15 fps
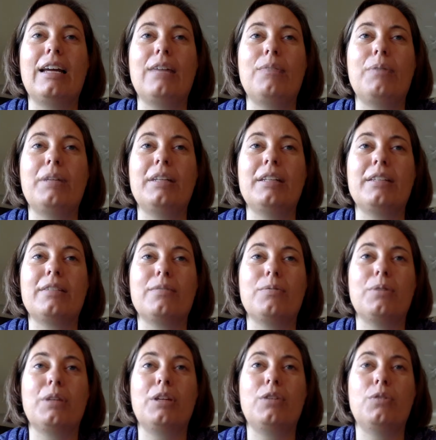we did some
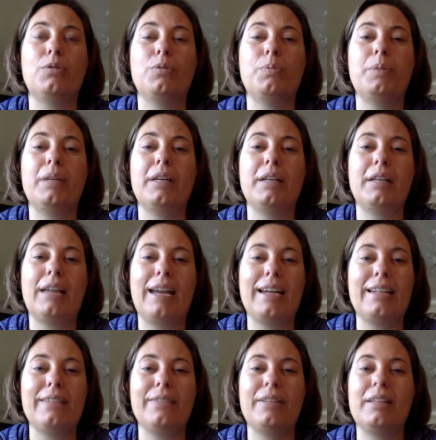really cool big
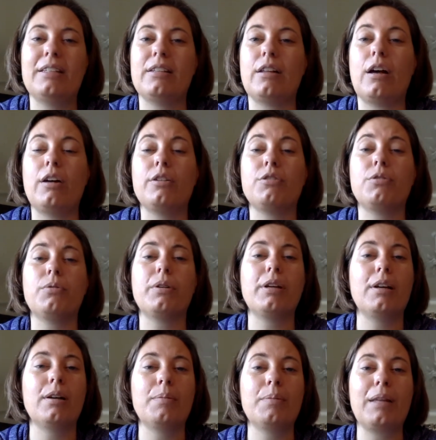activities in the
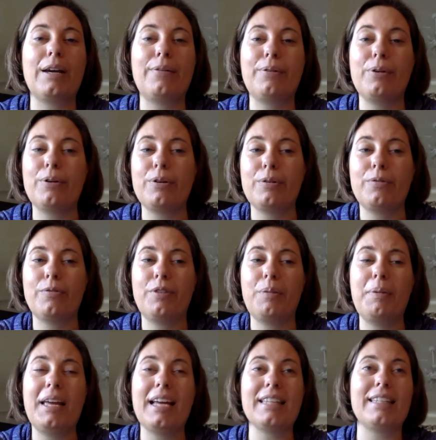auditorium that were
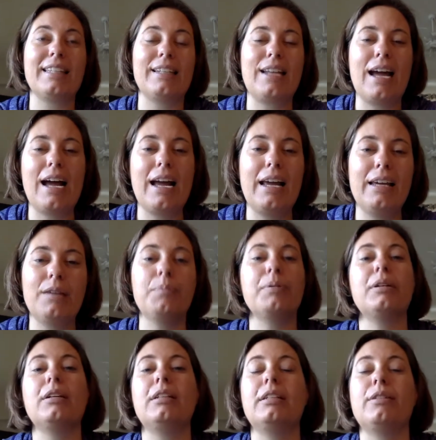VBS like,
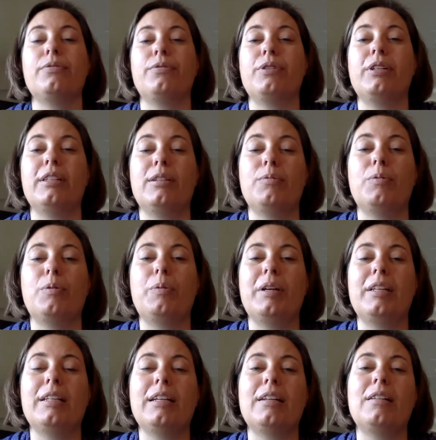but different than what we had
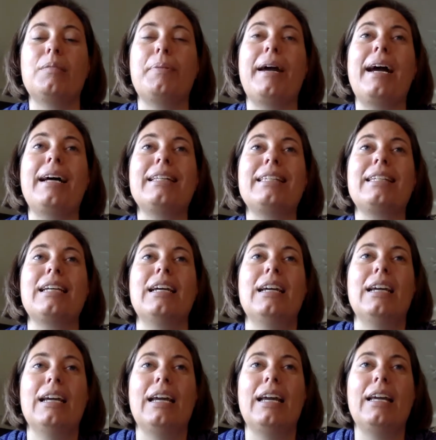done in the past.
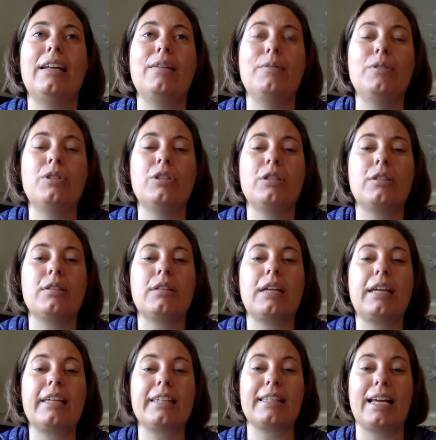And it was just
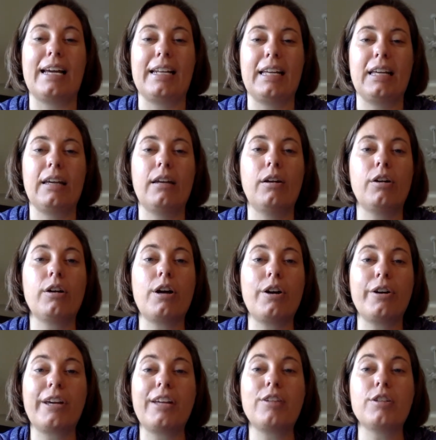exciting. And our
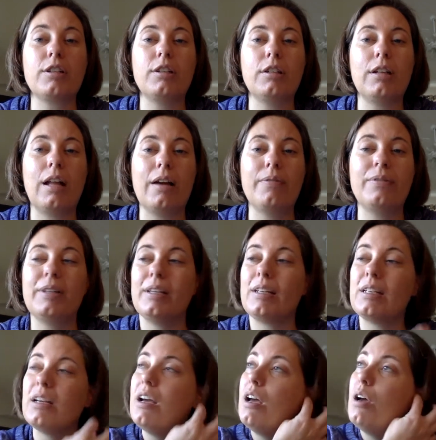congregation loved it
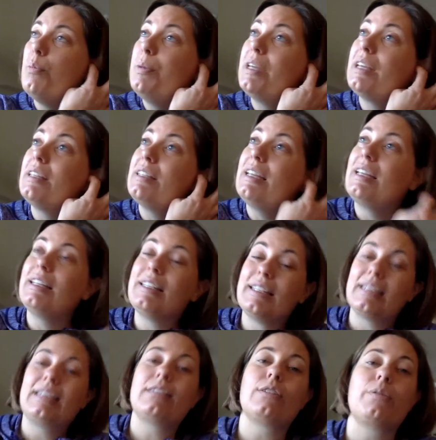because they could
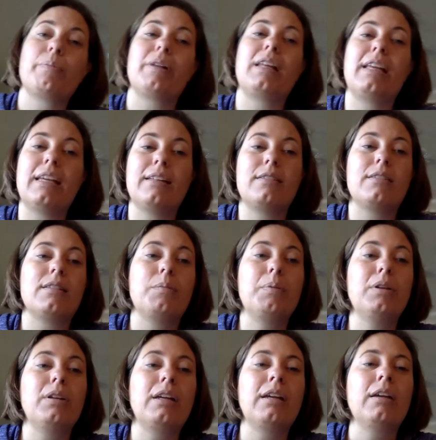see so many kids in the
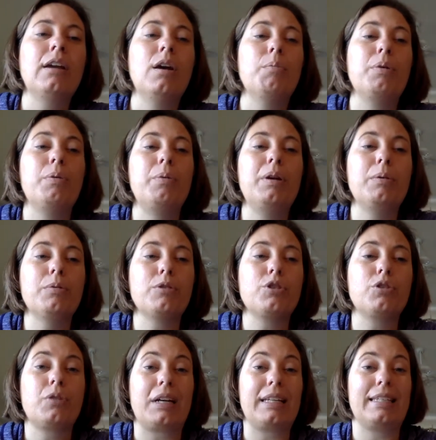building. But we were
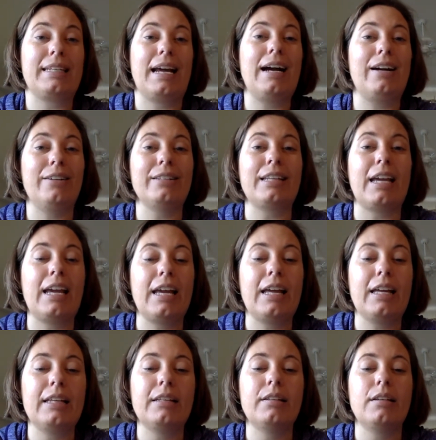stressed out,
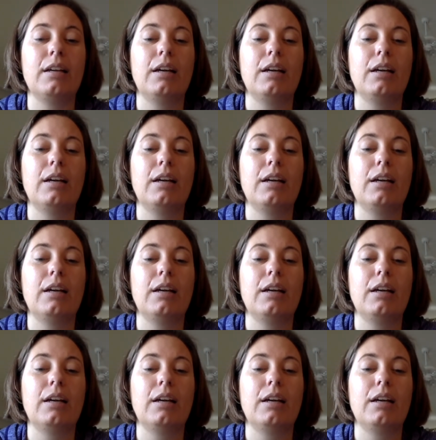and